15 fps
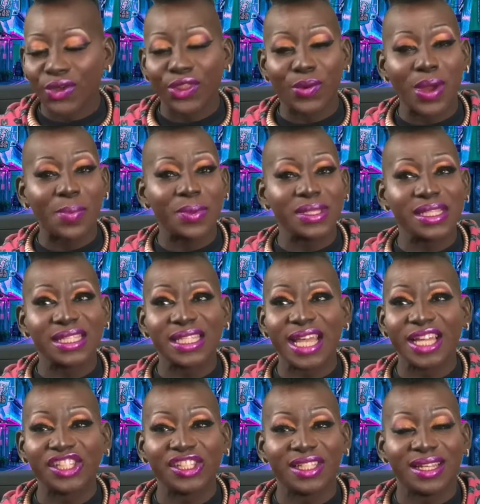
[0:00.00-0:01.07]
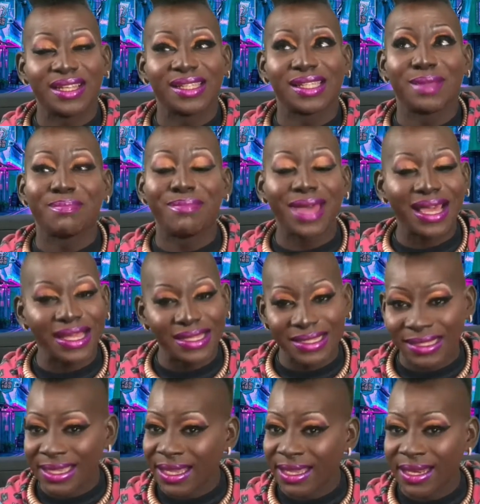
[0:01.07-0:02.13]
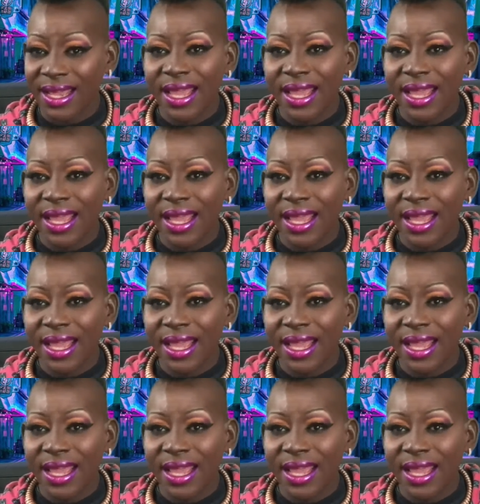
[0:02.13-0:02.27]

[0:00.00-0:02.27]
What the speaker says: The representation is amazing.